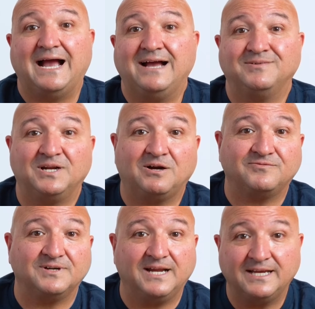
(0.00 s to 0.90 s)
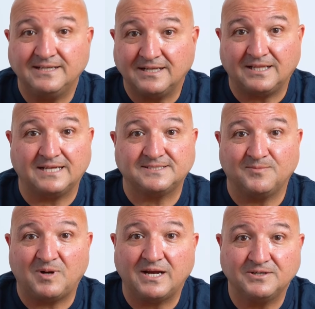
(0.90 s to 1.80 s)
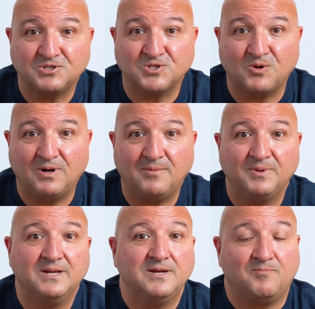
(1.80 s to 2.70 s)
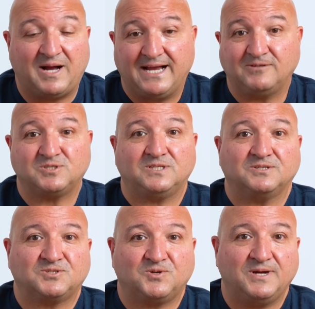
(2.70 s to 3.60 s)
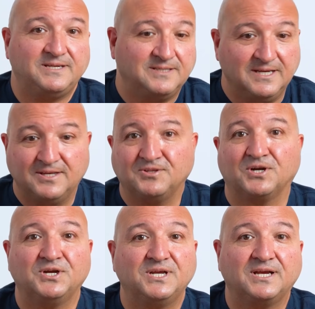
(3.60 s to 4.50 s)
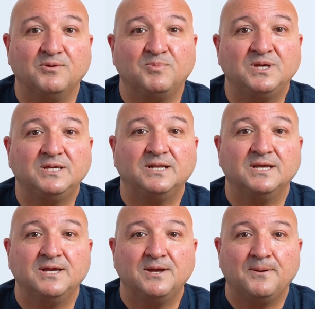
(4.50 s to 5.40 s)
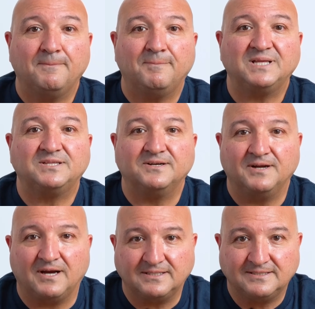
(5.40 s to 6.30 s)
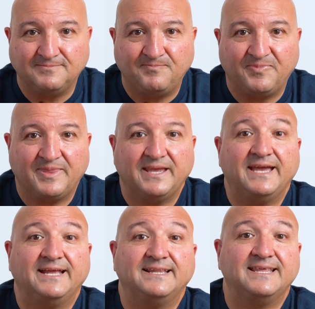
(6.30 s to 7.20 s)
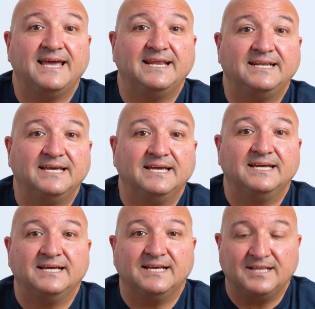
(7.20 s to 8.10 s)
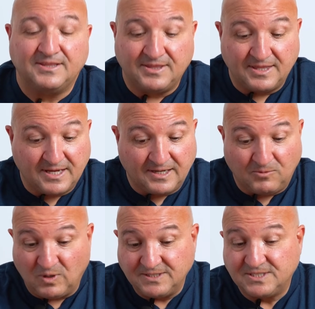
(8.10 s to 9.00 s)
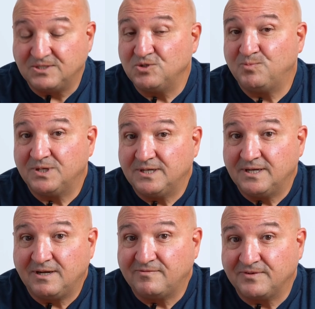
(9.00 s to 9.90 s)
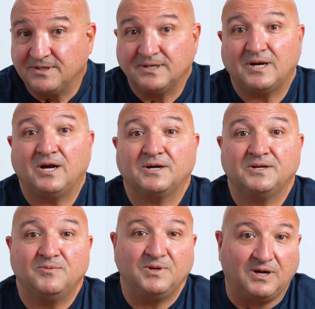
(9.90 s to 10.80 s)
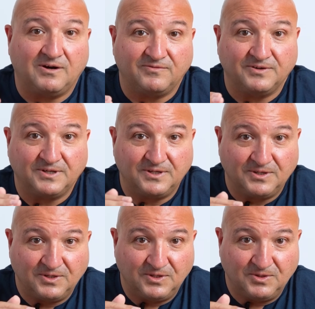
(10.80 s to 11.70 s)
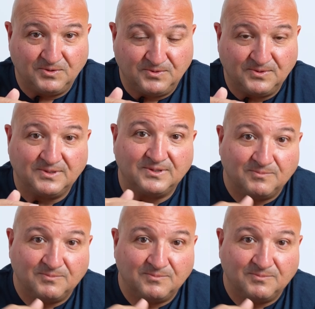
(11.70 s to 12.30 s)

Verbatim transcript: have an offer night, lots of buyers show up, my house looks great, they're going to compete, but they're not. And then the ones that do put in an offer are going to be offering you